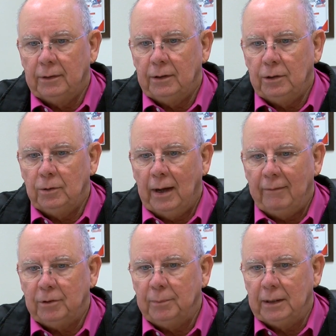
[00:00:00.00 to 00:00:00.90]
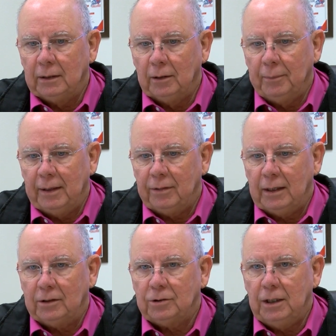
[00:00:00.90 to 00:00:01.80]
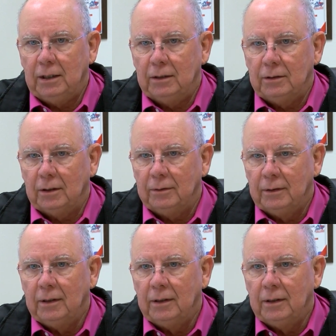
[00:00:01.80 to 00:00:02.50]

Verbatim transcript: you have to be a little bit thick-skinned to